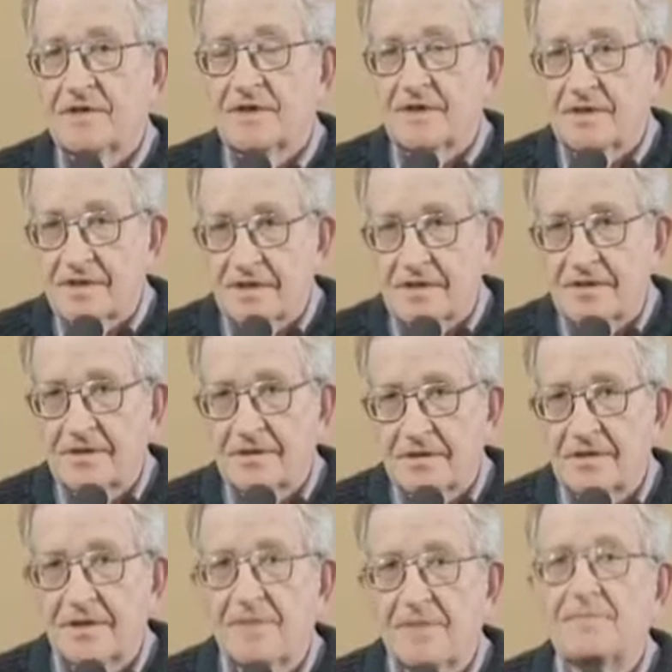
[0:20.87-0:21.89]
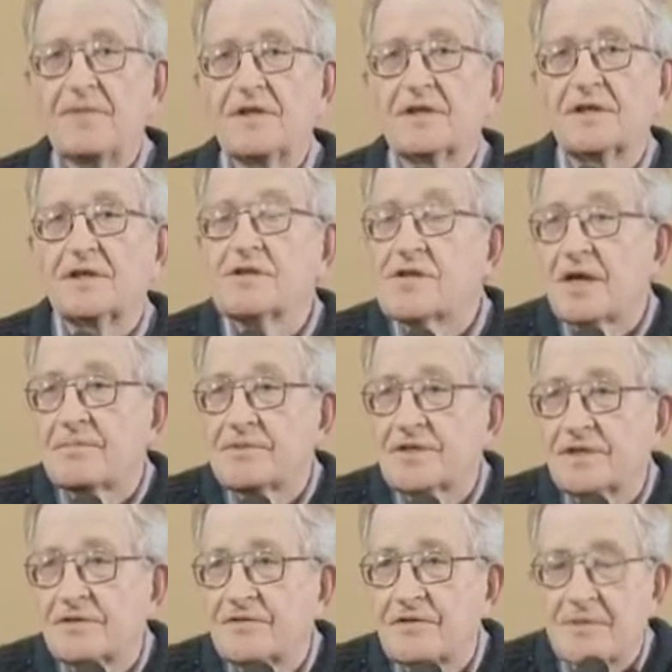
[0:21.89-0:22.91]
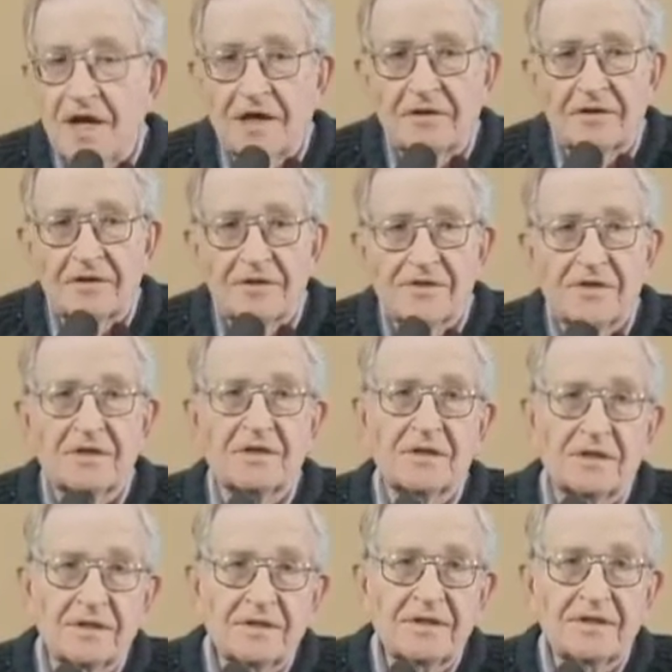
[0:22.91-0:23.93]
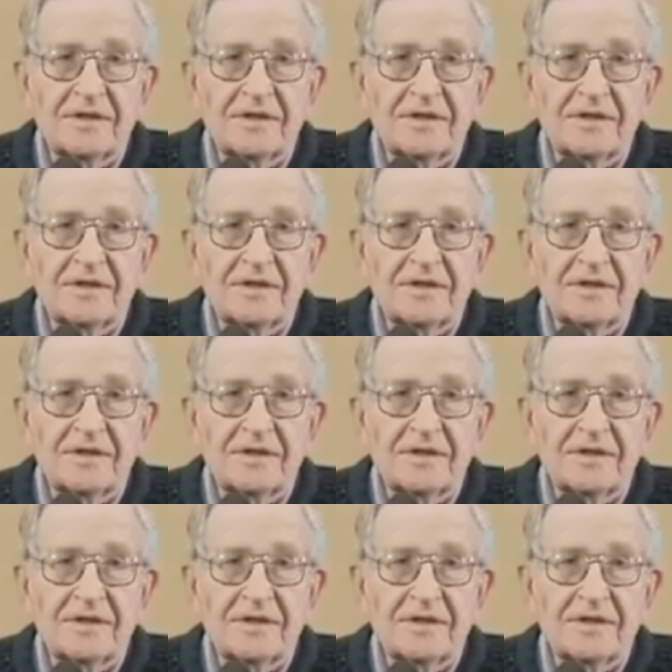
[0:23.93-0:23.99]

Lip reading: the Lippmann conception of democracy. The